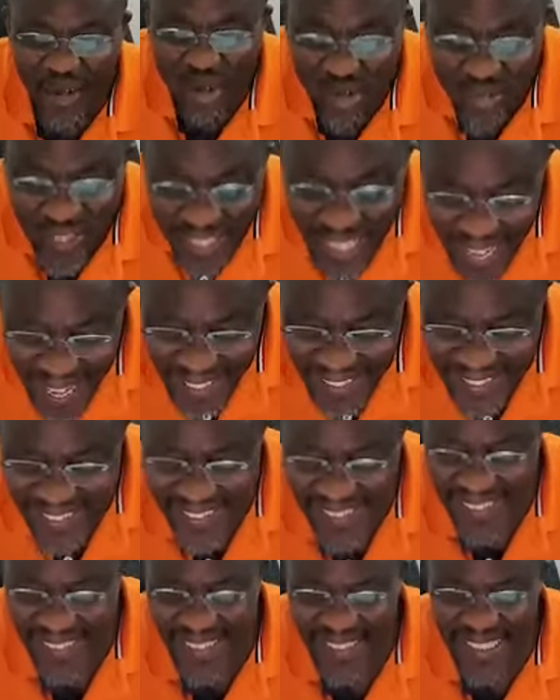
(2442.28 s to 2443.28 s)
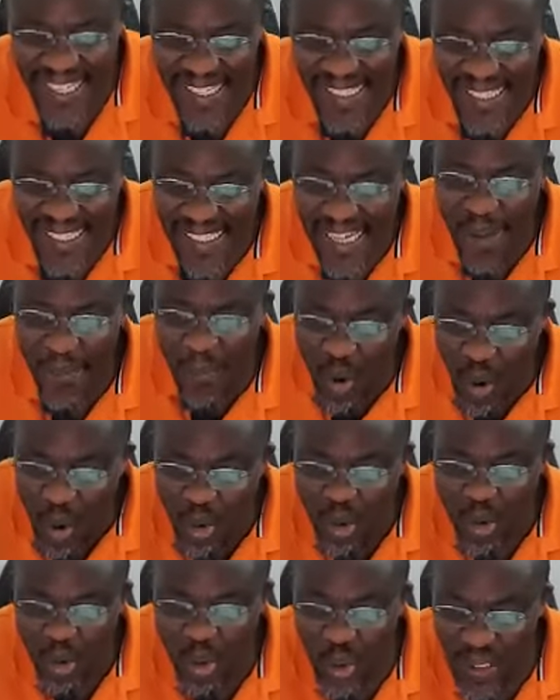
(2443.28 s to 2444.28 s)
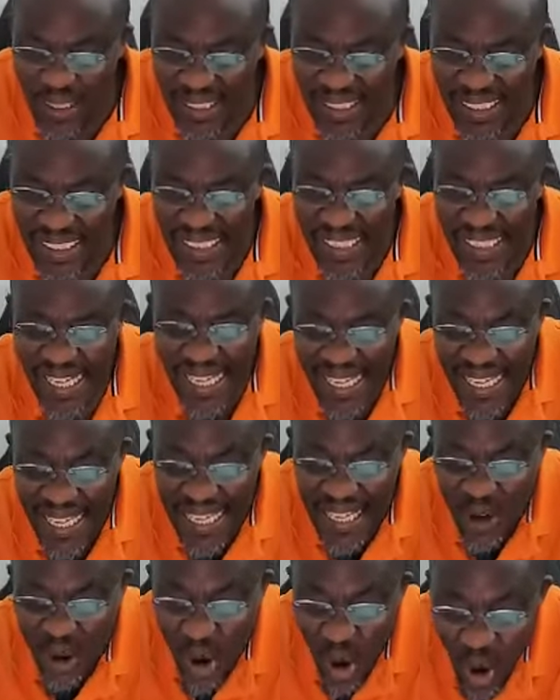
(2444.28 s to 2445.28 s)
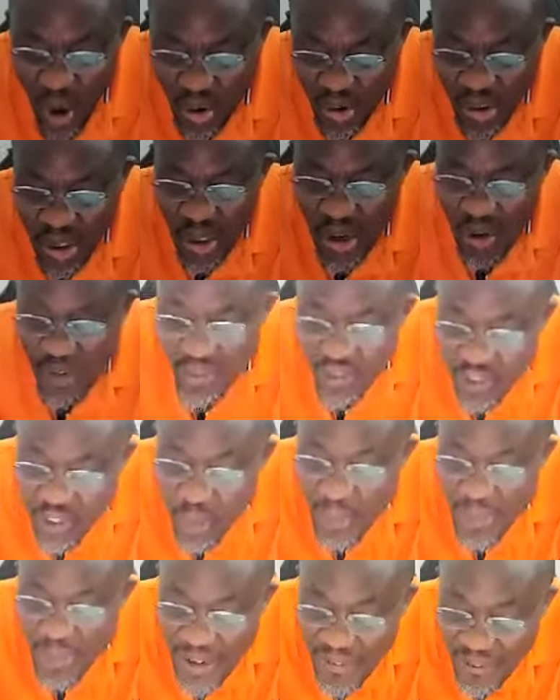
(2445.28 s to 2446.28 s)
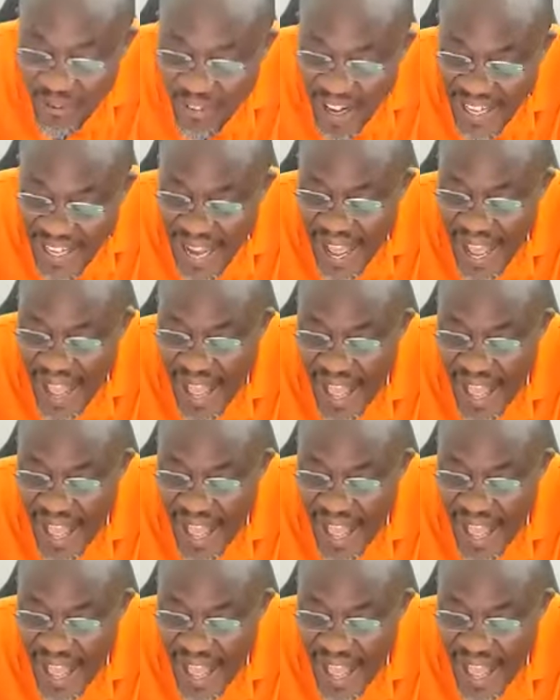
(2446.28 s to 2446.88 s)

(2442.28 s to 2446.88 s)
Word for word: to get the same authority he got from the Father